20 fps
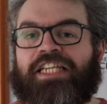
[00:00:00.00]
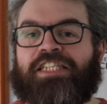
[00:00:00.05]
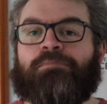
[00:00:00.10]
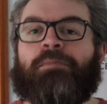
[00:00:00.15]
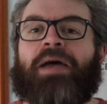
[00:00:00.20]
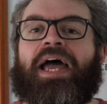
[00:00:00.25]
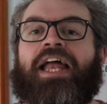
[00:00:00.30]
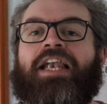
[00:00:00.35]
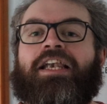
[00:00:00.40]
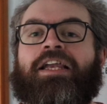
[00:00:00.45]
his
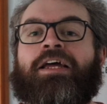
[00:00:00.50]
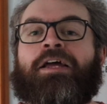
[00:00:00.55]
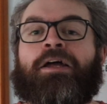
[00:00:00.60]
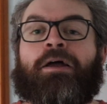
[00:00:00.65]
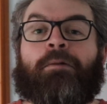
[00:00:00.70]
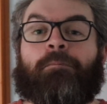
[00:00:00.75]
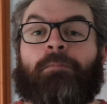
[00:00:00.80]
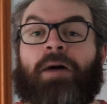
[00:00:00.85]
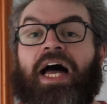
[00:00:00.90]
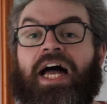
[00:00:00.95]
men
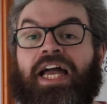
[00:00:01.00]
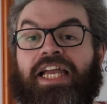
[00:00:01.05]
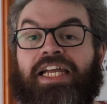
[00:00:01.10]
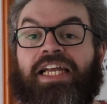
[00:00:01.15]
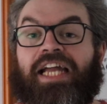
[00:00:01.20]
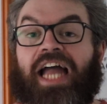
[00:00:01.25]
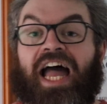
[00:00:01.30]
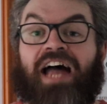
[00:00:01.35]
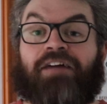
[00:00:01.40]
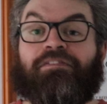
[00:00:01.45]

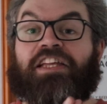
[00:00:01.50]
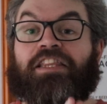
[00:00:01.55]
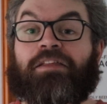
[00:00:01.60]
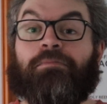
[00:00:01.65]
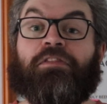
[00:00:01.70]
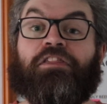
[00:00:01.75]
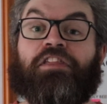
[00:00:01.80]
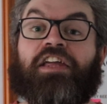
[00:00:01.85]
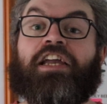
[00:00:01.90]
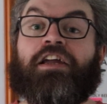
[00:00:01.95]
by having
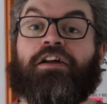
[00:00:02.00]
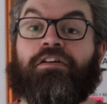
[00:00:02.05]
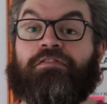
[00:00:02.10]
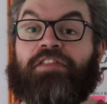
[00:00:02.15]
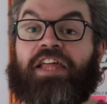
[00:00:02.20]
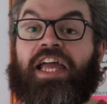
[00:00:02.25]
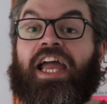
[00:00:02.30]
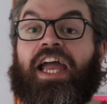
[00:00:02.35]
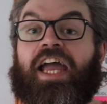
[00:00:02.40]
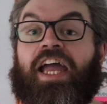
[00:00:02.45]
them think of
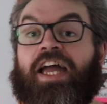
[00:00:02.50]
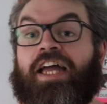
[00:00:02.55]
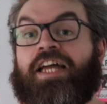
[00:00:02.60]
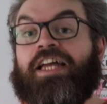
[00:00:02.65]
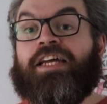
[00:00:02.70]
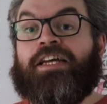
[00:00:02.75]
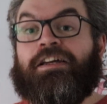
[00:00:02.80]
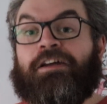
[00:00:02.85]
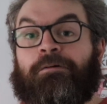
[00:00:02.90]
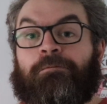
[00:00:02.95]

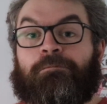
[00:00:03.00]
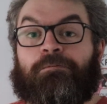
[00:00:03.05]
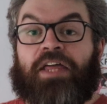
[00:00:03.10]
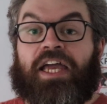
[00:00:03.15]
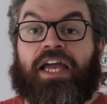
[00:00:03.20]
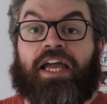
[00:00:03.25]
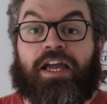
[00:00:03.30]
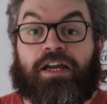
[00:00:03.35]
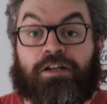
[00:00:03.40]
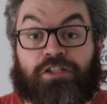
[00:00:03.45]

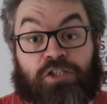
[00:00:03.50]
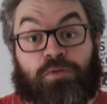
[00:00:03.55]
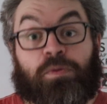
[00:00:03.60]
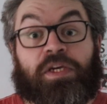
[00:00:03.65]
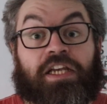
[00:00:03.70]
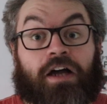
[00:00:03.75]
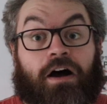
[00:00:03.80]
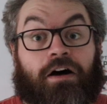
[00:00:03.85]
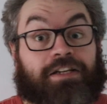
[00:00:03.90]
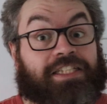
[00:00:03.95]
their
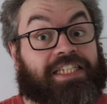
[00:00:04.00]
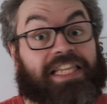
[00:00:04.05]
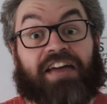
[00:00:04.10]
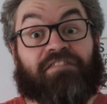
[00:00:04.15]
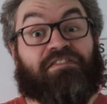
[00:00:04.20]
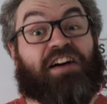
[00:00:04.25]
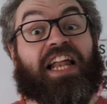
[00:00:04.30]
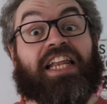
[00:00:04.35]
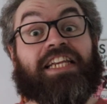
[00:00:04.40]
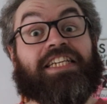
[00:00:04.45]
sweethearts, their
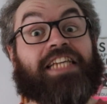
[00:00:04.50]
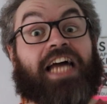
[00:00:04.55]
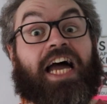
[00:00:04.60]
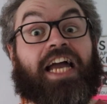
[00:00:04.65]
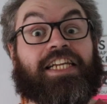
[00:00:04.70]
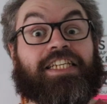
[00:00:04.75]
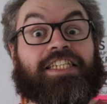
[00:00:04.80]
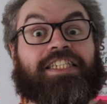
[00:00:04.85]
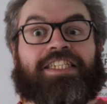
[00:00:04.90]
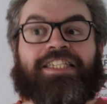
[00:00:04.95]

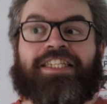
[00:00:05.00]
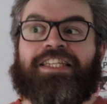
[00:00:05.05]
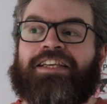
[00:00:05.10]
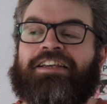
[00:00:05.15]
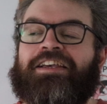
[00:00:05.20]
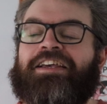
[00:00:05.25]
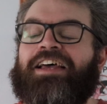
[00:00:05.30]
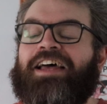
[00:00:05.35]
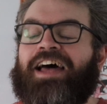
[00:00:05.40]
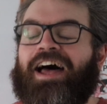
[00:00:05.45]
Valentines,
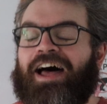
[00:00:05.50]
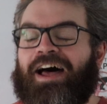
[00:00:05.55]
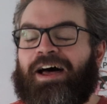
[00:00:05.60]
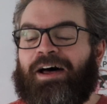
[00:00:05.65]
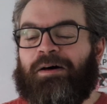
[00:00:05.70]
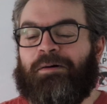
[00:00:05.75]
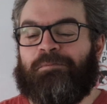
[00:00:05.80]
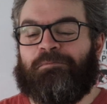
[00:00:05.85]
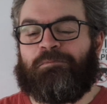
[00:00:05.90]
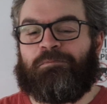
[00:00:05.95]

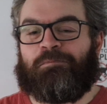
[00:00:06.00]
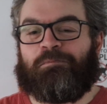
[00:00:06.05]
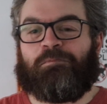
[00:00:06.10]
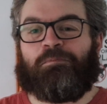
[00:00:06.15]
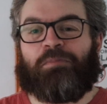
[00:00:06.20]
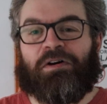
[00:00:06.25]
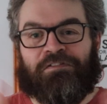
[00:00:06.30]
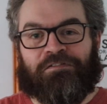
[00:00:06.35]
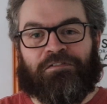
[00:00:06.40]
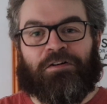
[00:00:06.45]

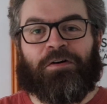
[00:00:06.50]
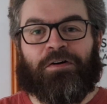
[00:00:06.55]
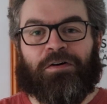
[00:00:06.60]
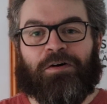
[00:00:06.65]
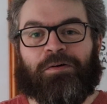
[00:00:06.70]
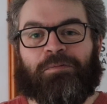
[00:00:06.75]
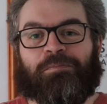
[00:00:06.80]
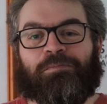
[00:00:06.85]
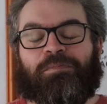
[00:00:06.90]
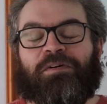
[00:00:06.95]

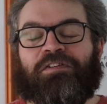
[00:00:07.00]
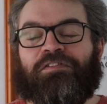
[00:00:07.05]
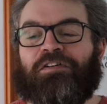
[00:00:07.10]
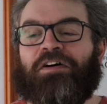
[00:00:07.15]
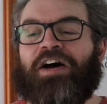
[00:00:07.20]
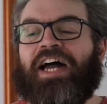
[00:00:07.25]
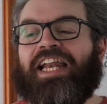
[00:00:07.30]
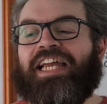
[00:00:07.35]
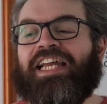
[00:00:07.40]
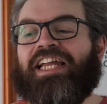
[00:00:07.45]

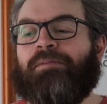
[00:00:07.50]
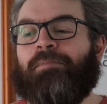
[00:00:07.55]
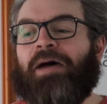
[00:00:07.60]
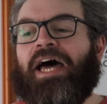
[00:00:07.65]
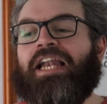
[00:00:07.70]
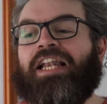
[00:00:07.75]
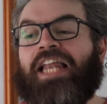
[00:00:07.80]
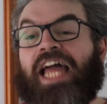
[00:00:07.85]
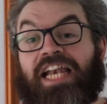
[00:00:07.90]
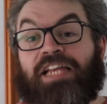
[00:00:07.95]
before heading into
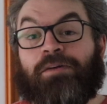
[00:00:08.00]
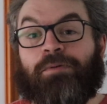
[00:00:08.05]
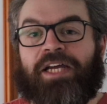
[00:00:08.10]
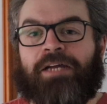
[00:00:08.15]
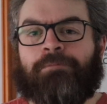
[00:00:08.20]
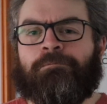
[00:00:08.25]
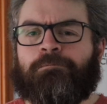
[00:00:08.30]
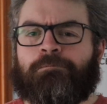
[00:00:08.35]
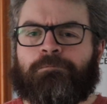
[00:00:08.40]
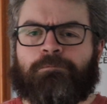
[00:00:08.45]
battle.
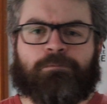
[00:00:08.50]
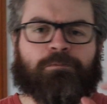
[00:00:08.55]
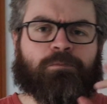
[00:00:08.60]
Anyway,